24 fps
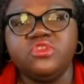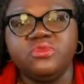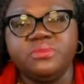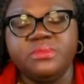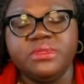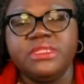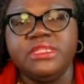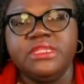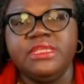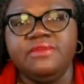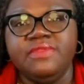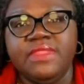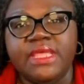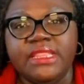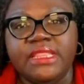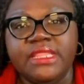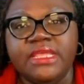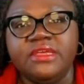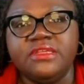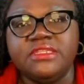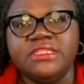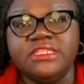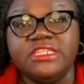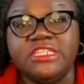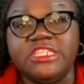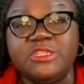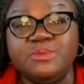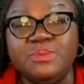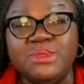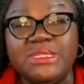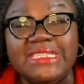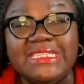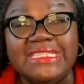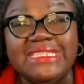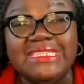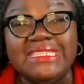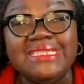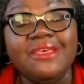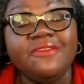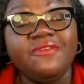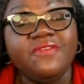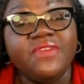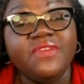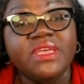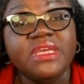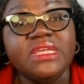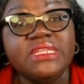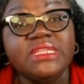believe that there's a
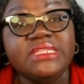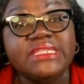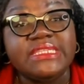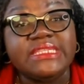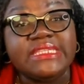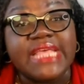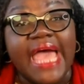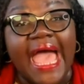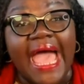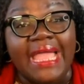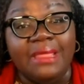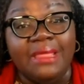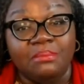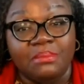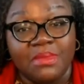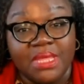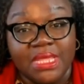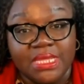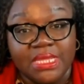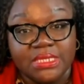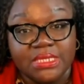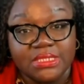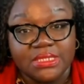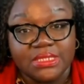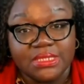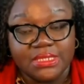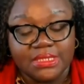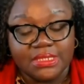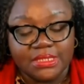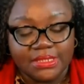specific assignment.